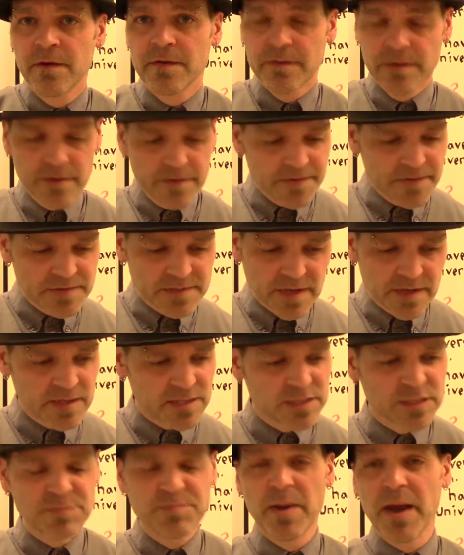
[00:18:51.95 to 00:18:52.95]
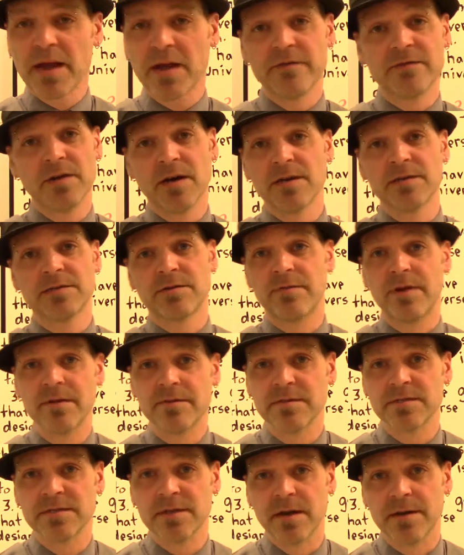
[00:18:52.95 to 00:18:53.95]
The Earth is like a speck of dust
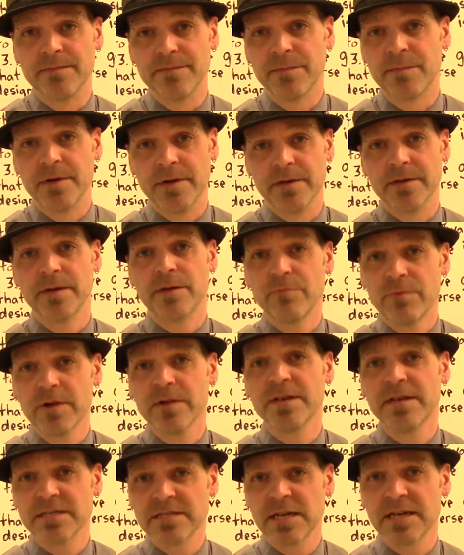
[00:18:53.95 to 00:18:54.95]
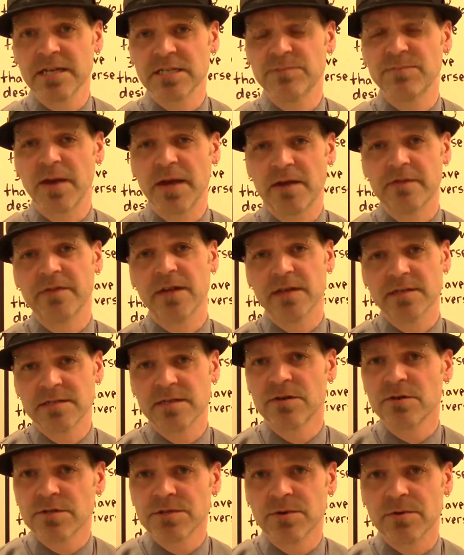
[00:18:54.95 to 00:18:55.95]
around the sun, really. It really is like a speck of dust
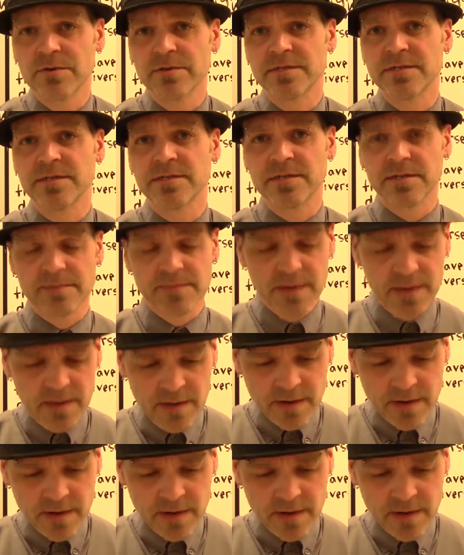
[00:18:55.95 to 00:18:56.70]
in our solar system.